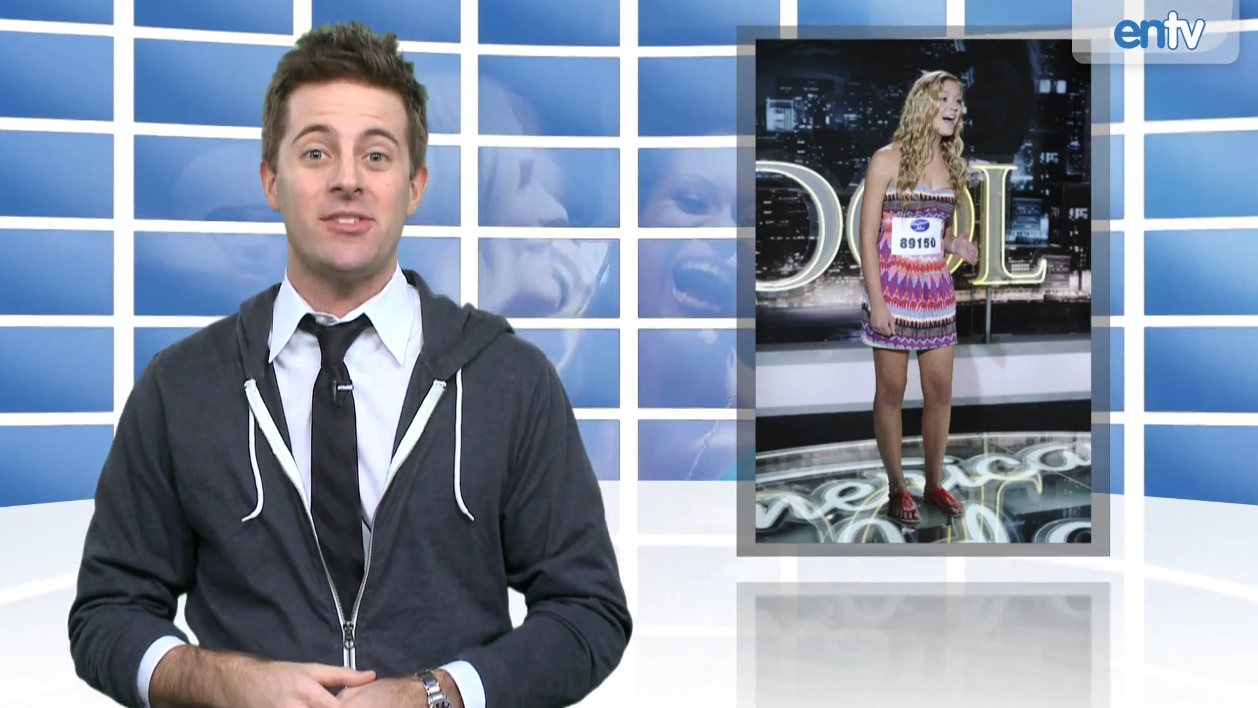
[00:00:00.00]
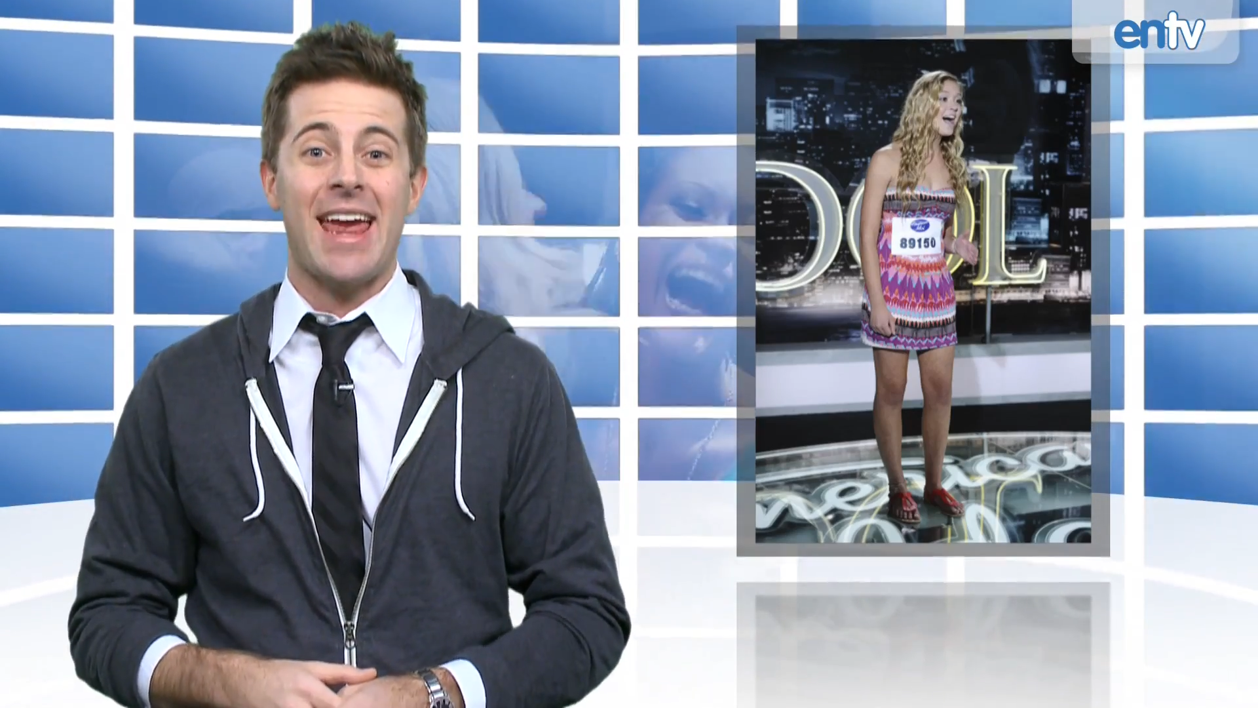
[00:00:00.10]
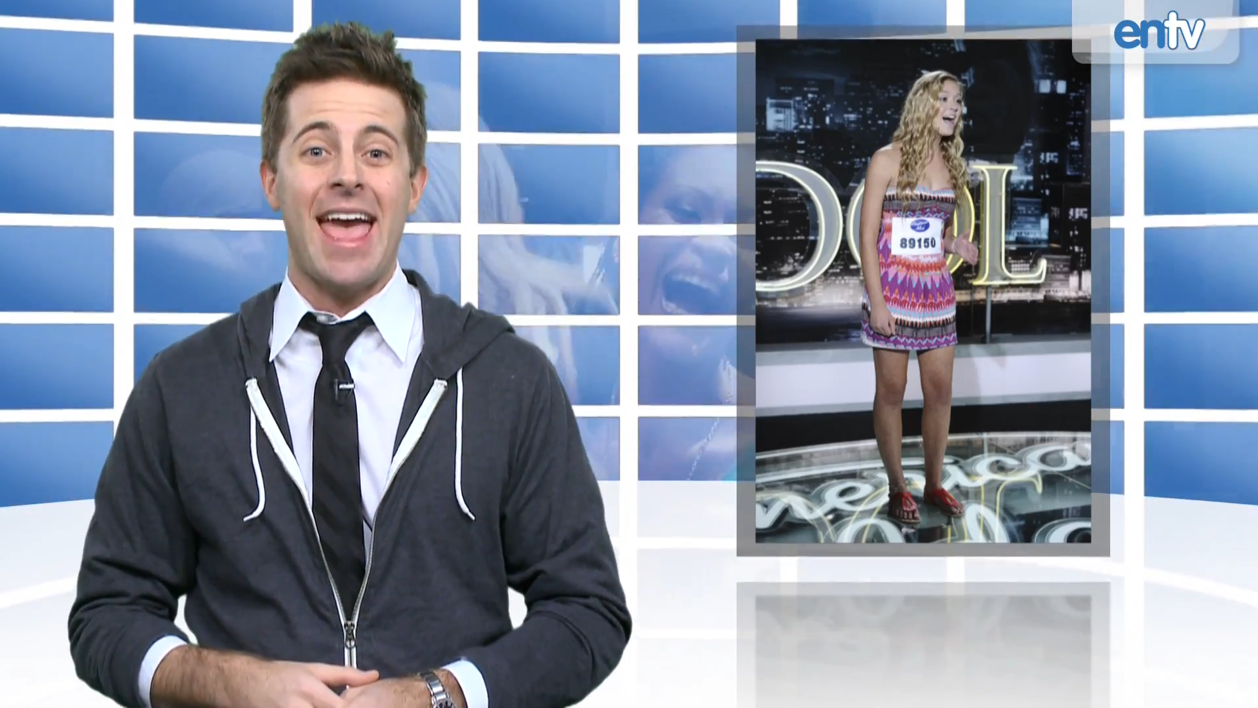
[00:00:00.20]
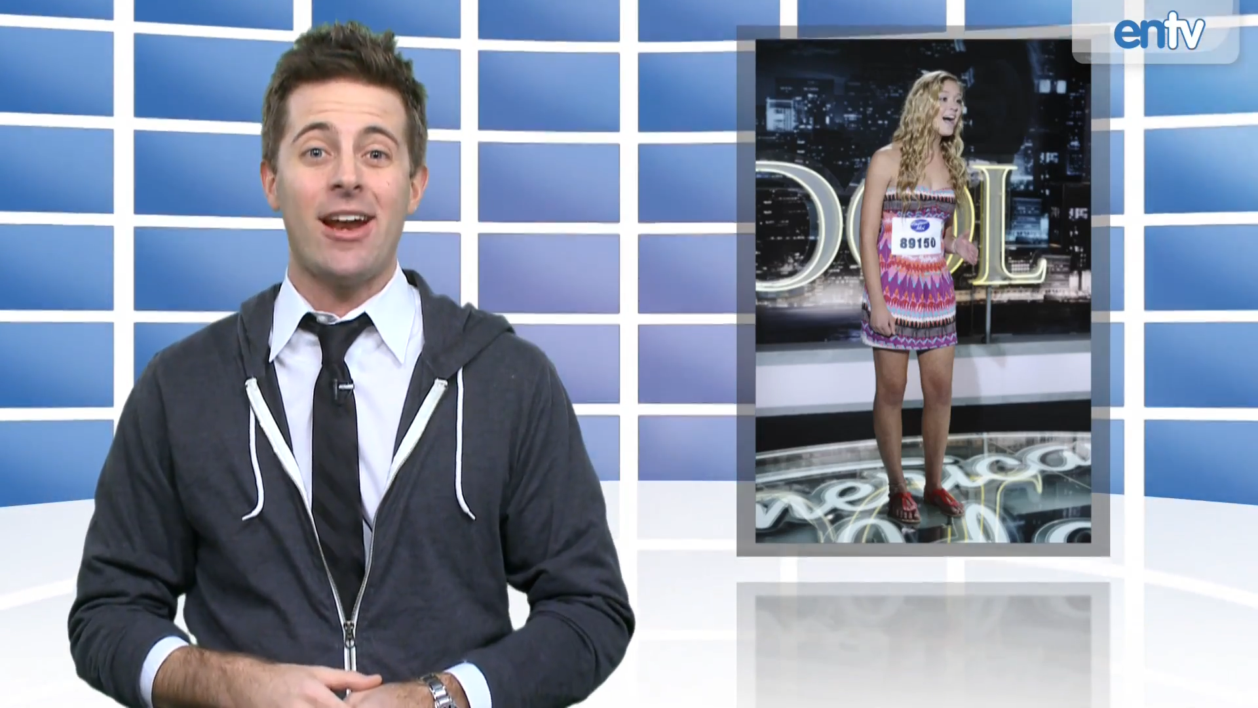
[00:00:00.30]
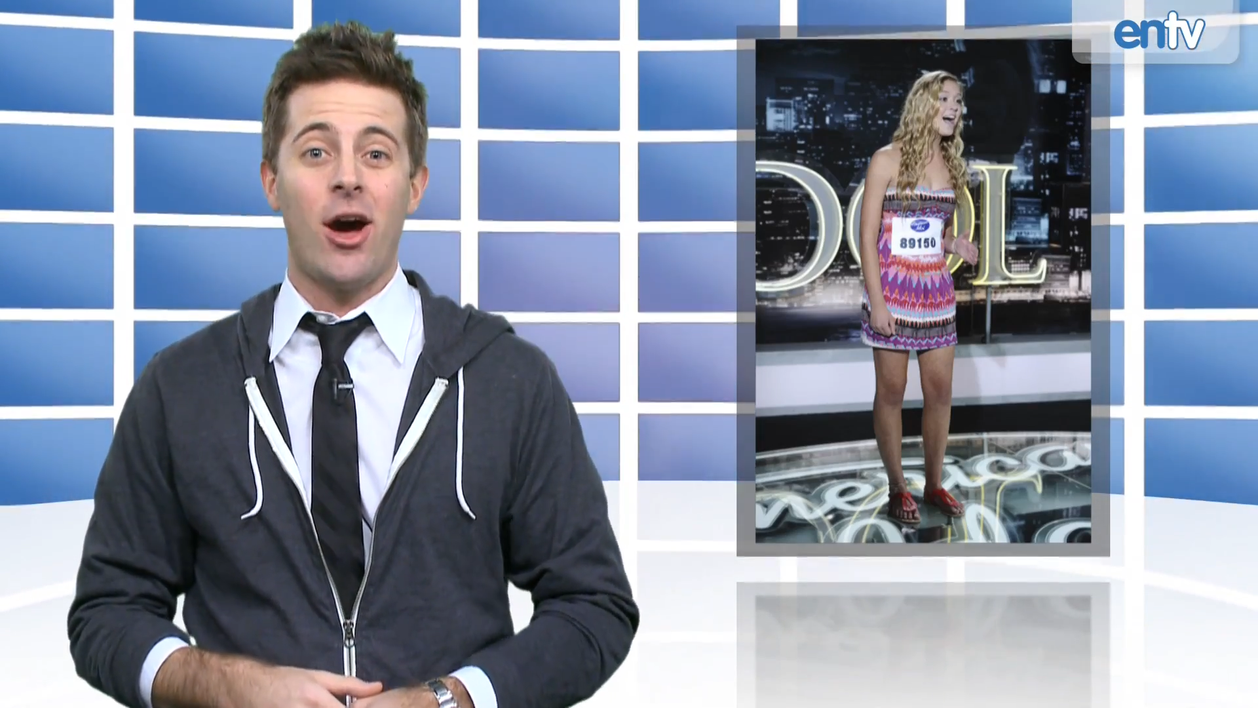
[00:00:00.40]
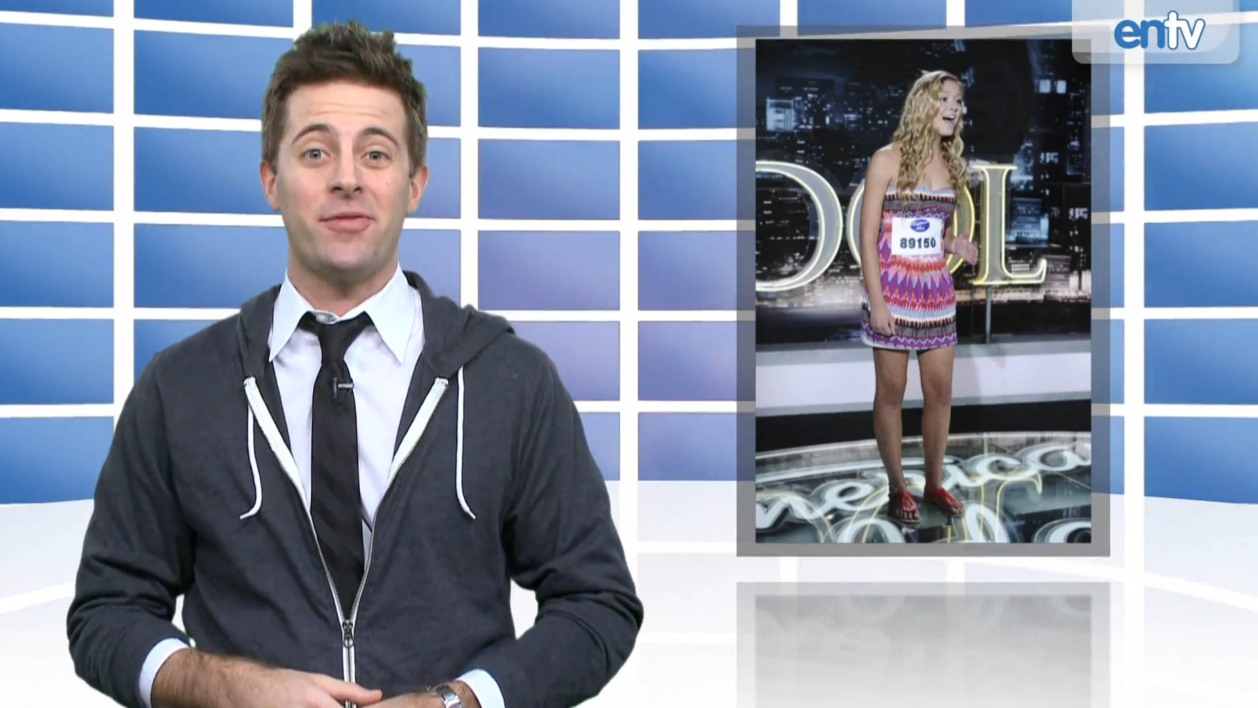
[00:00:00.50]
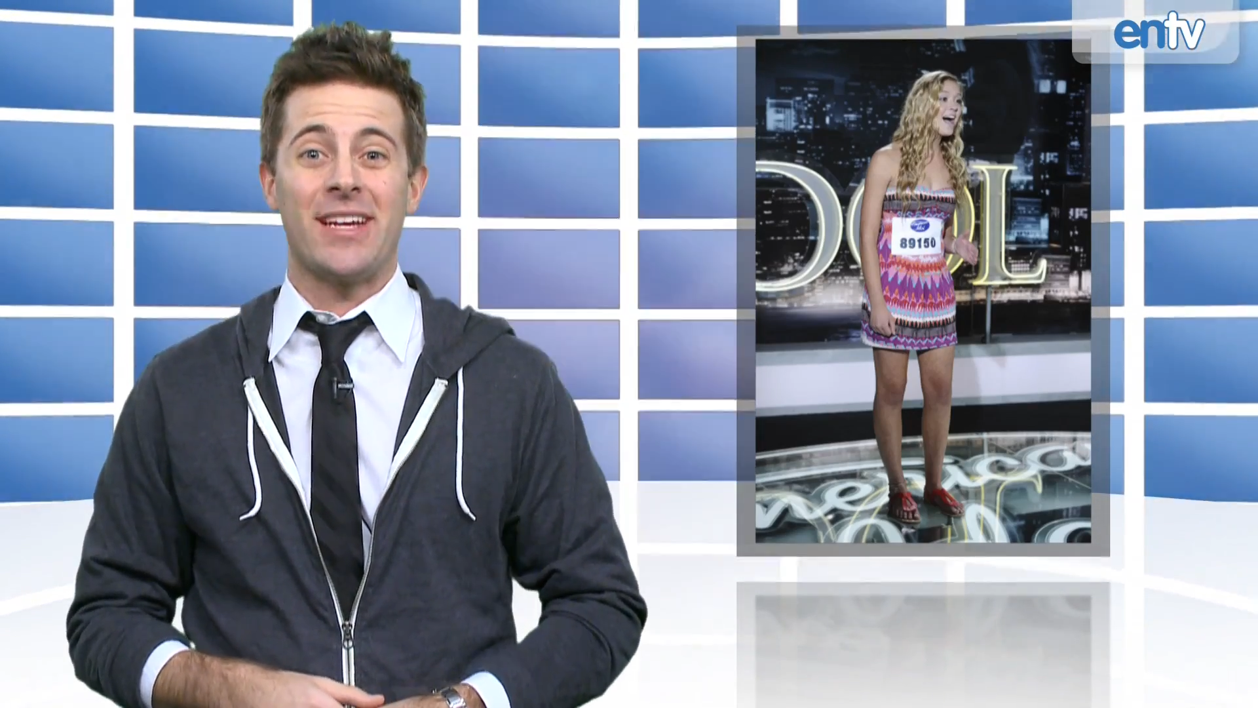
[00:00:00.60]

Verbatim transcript: as they head off